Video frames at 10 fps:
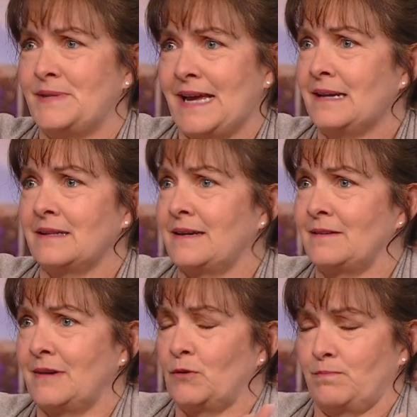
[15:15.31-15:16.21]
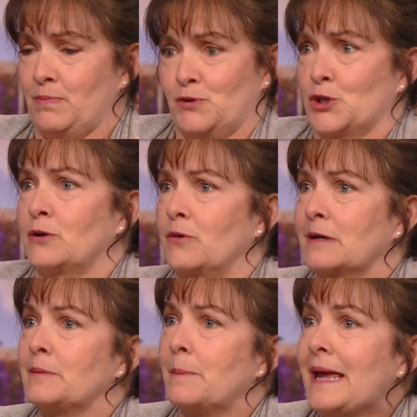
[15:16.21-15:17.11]
dangling, sure
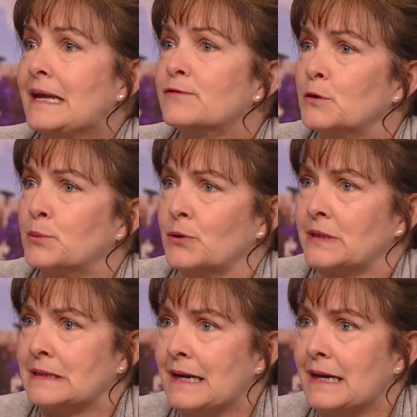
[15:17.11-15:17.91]
incredibly painful broken mm.